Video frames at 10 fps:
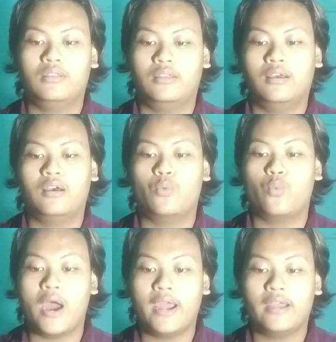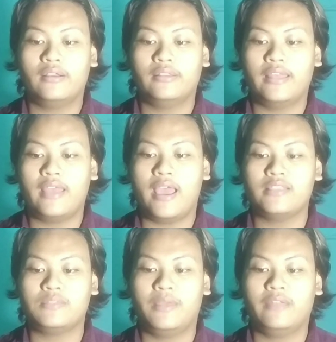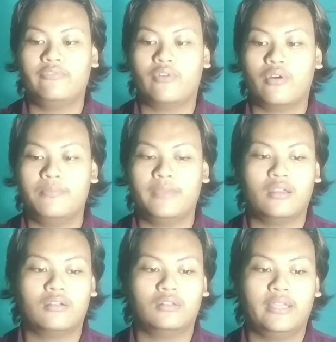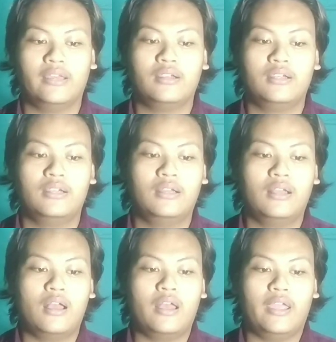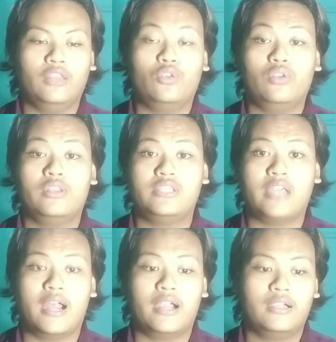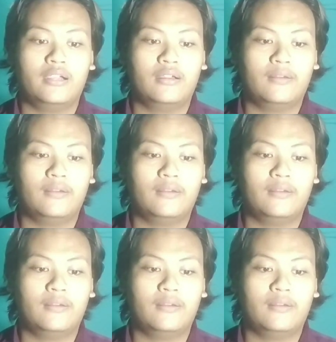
the wire that has been formed earlier into the jar.